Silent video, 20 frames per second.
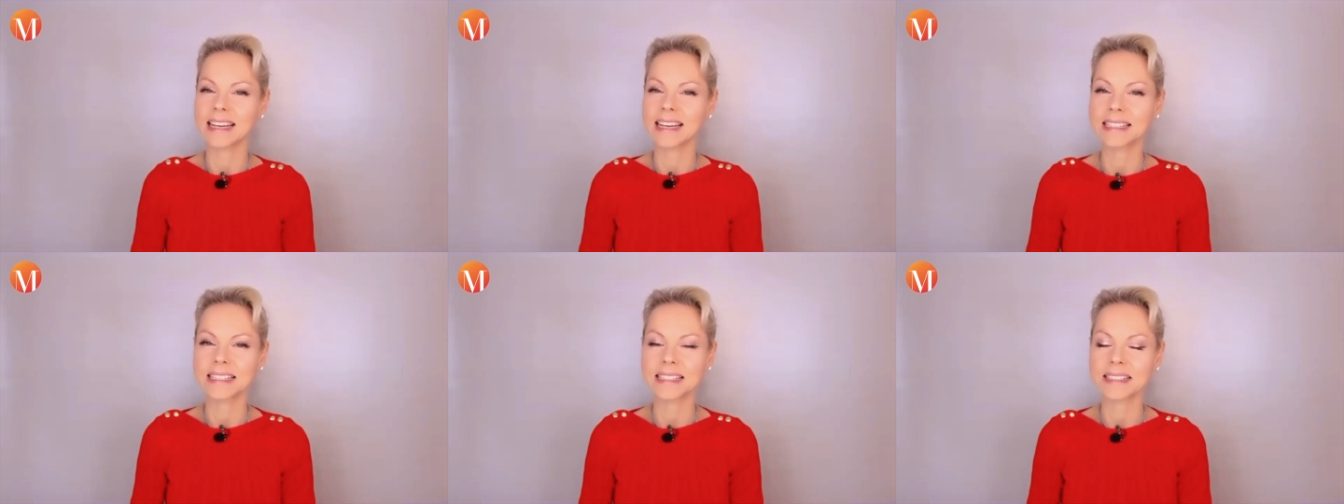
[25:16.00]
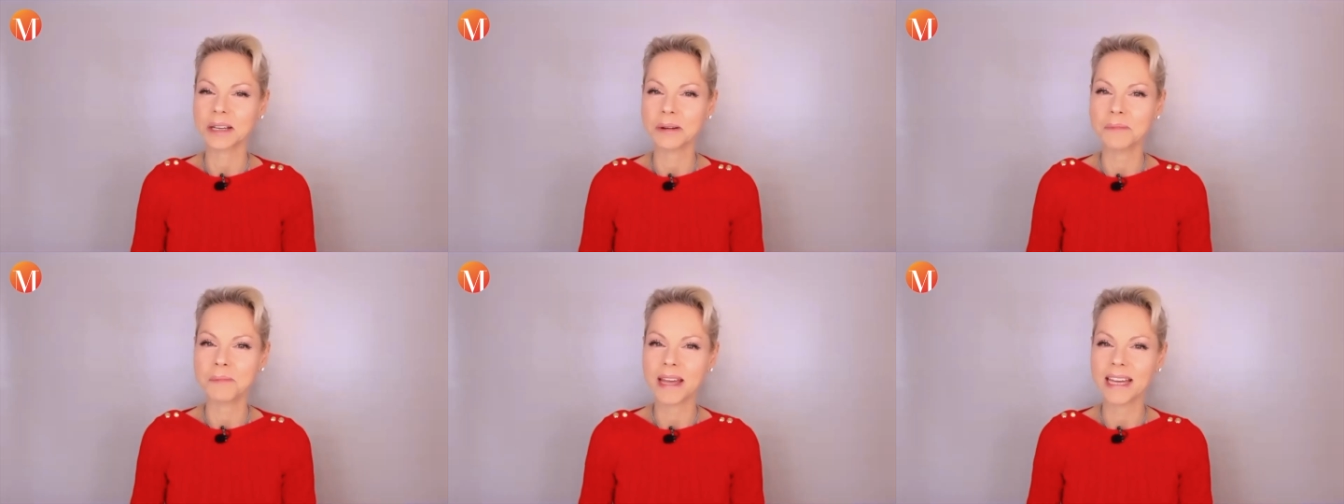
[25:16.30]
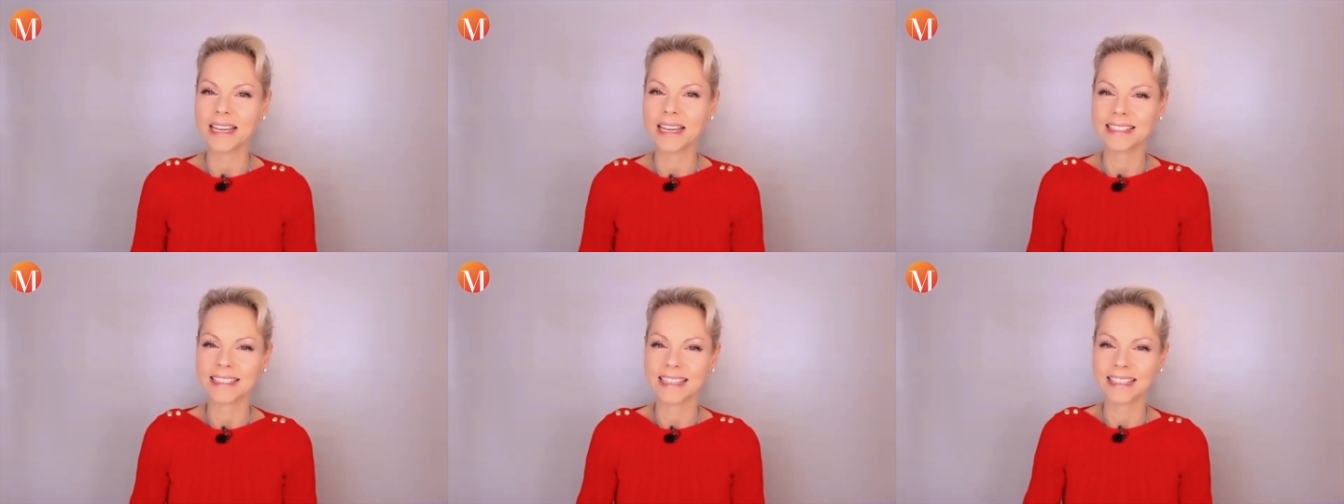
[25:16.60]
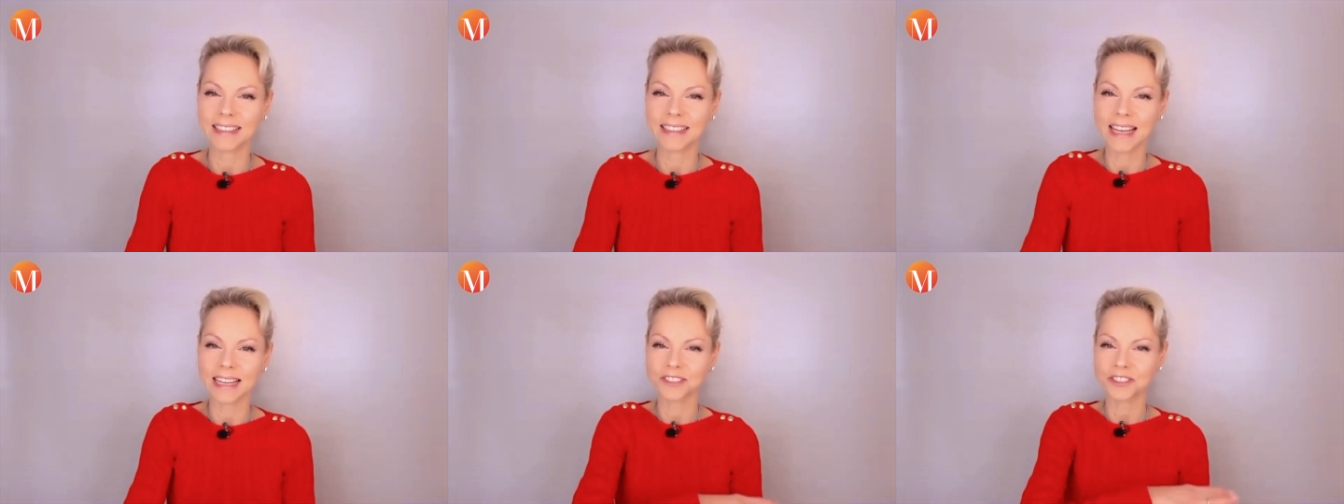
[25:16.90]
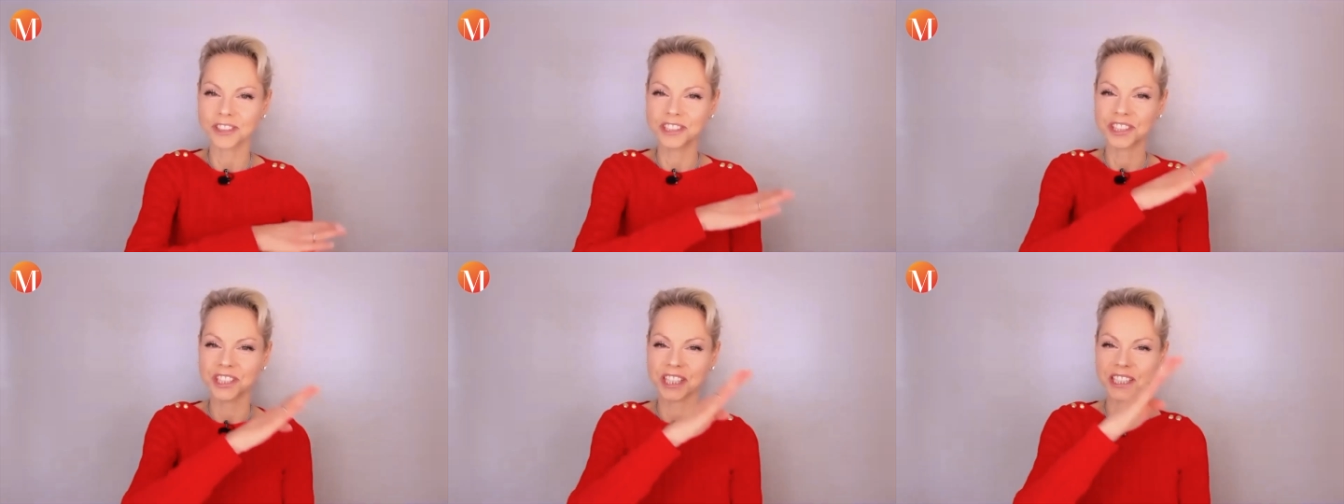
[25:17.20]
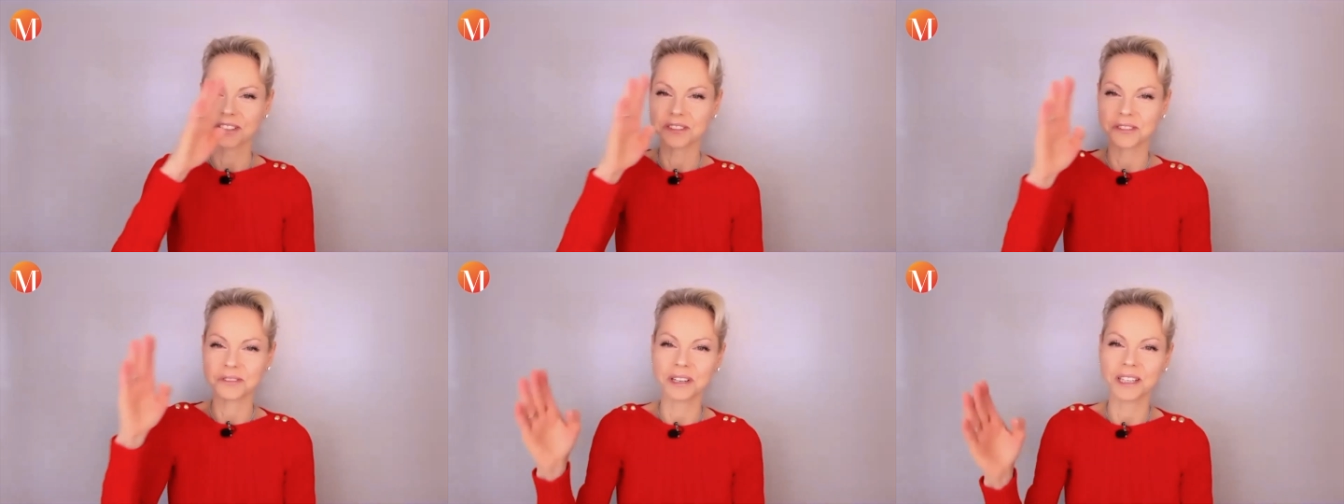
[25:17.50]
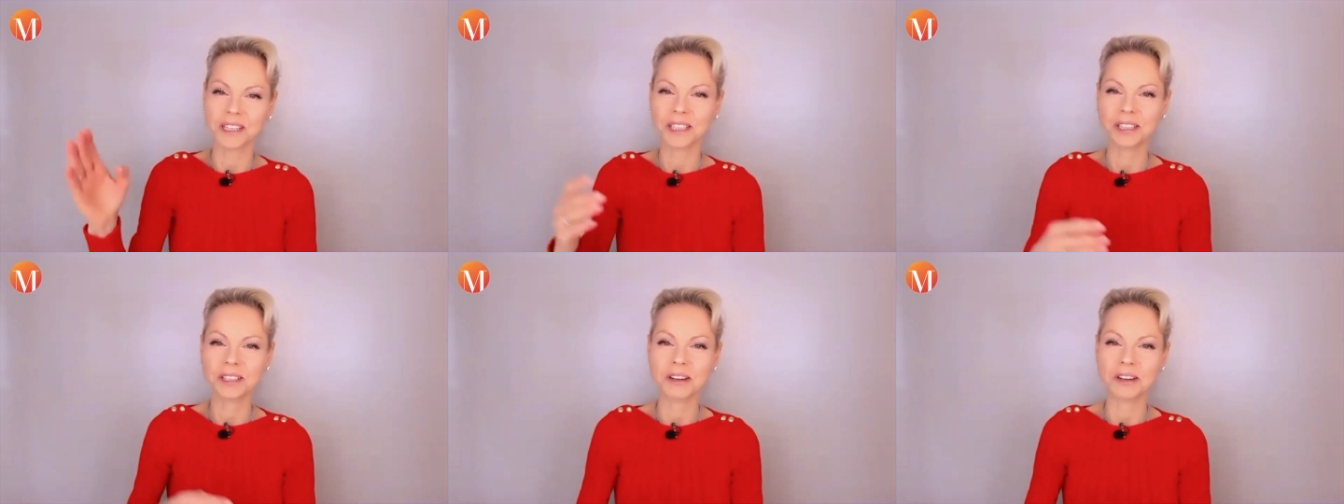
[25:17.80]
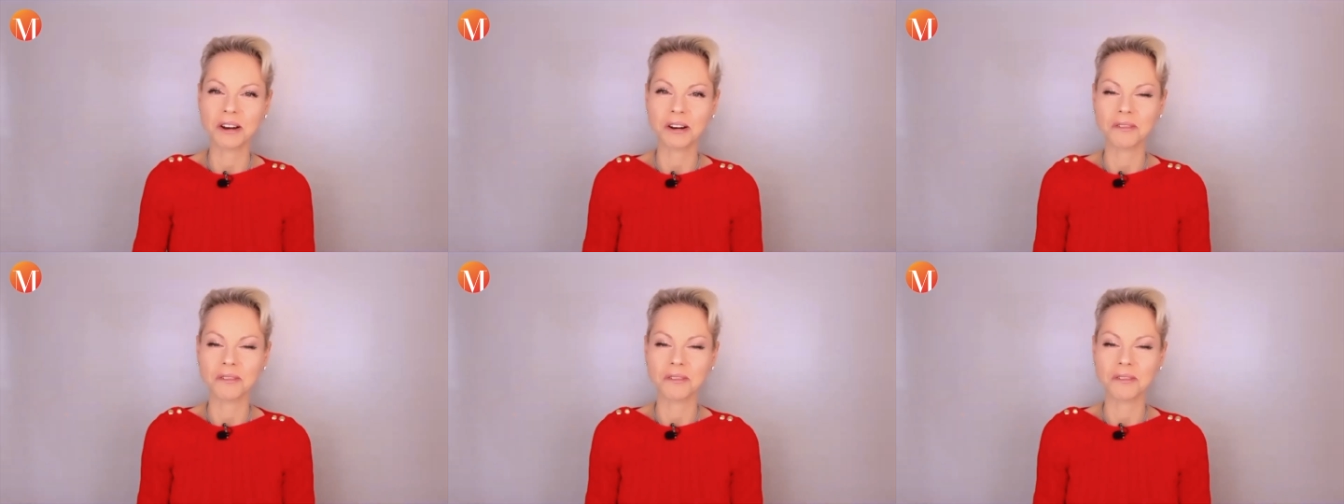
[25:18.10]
It is amazing, that trajectory,